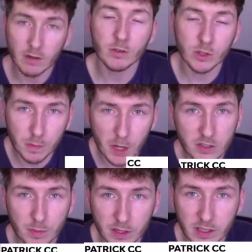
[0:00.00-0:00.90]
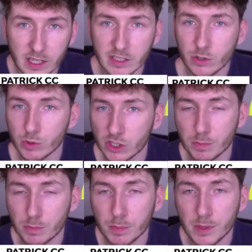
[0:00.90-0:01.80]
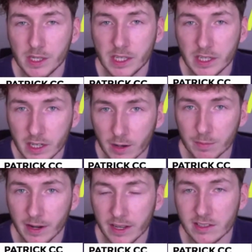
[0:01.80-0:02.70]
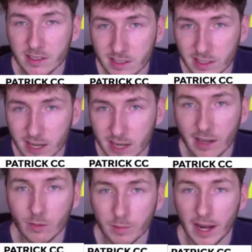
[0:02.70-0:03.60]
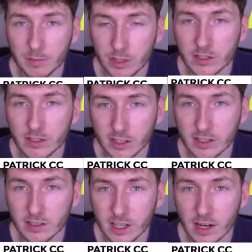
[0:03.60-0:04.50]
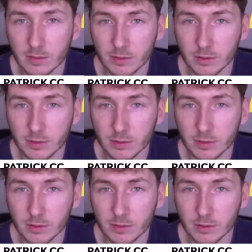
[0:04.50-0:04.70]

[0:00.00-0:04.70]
responsibility to speak up and stand with the black community during these times.